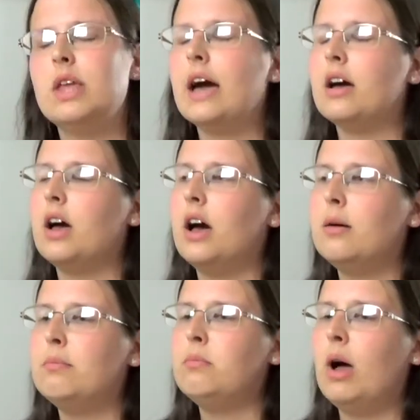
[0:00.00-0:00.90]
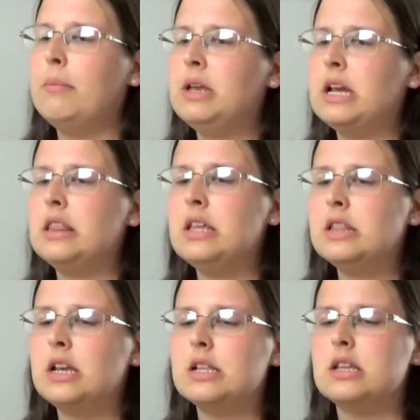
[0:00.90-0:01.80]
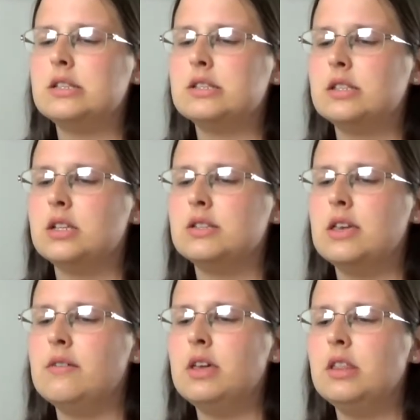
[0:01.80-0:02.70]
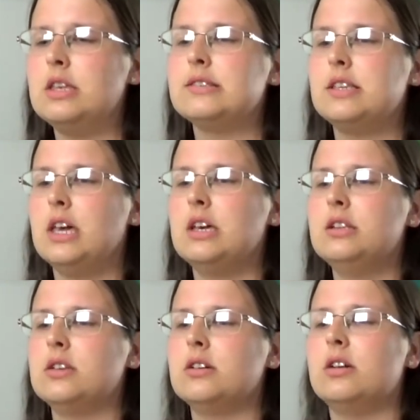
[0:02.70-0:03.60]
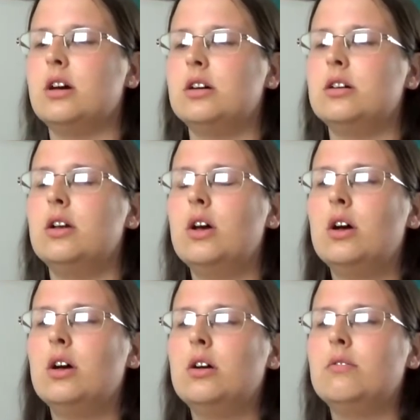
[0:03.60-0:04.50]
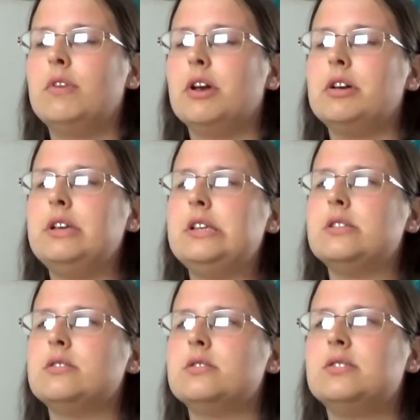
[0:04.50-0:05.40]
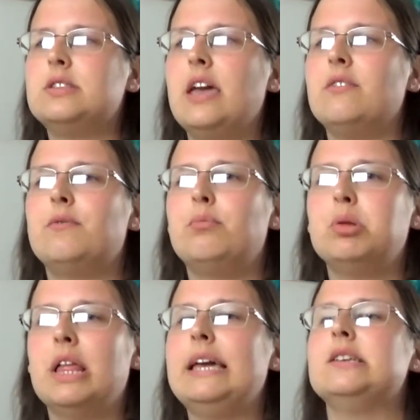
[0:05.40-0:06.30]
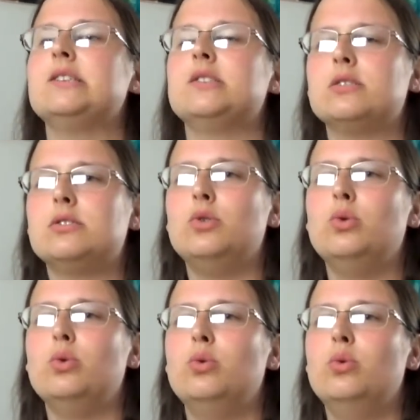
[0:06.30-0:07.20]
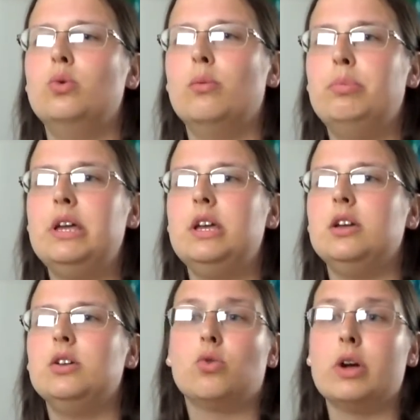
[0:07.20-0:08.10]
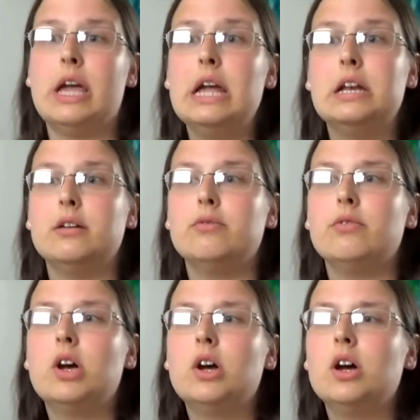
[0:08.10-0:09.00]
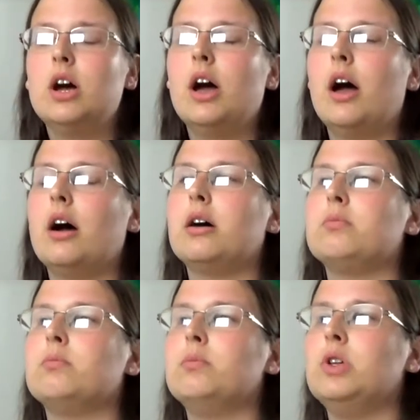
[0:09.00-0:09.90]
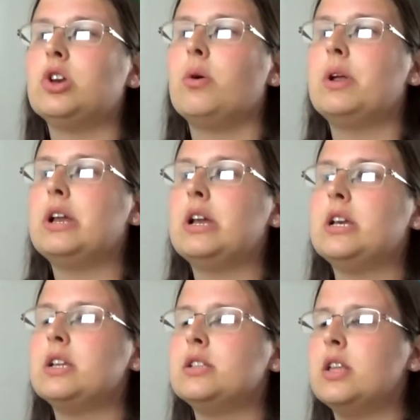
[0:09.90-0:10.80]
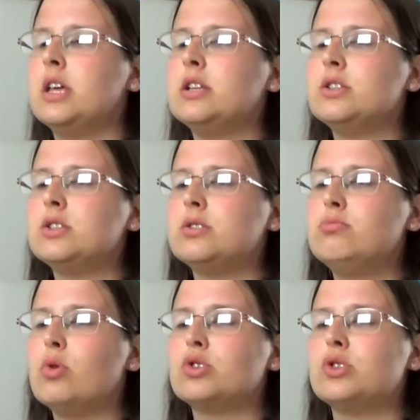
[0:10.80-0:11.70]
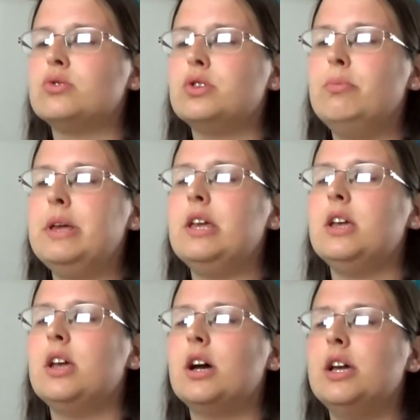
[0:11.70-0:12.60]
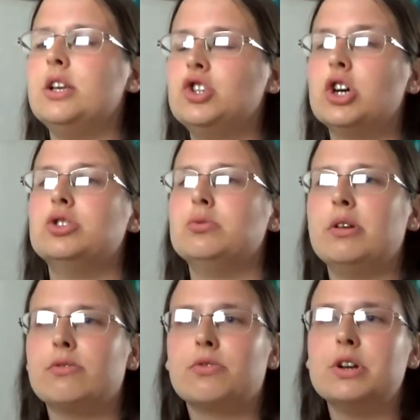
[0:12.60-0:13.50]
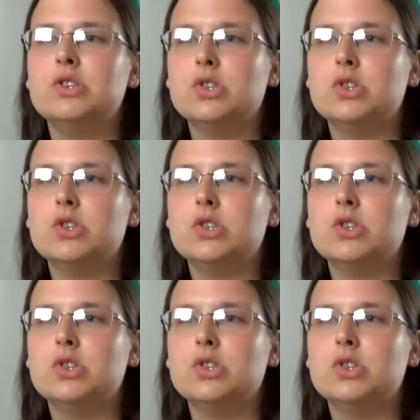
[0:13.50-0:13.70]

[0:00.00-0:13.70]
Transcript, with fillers: Yeah, um, I mean, I think that it's it's giving these kids a, a very safe place to be creative um you know and, it, it's more so to be a judgment free